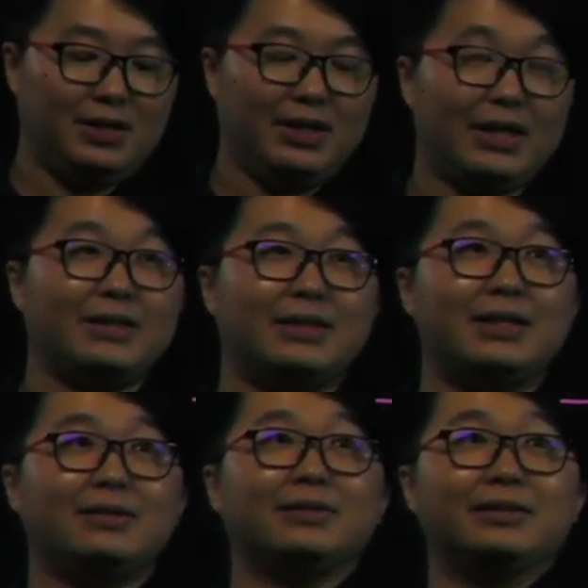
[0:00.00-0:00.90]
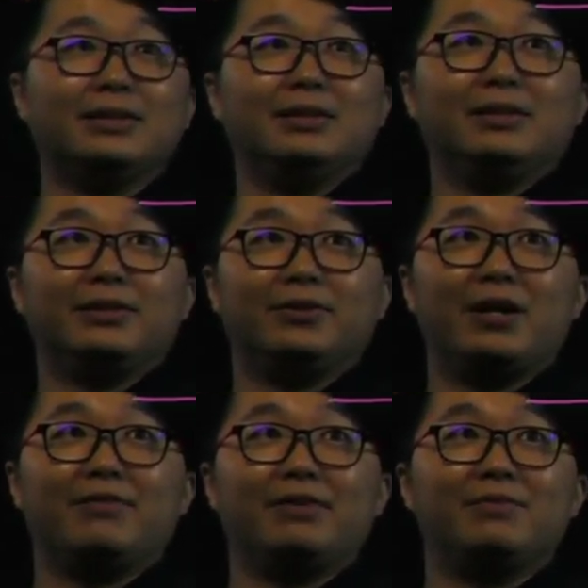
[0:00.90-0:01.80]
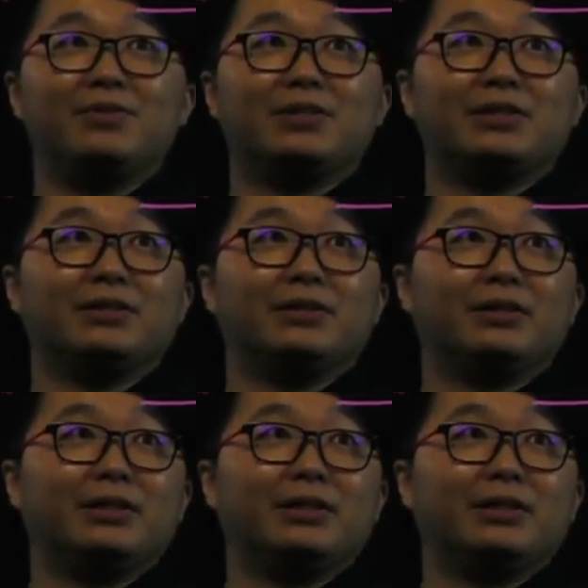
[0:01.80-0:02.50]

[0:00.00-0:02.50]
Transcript: And then you have emission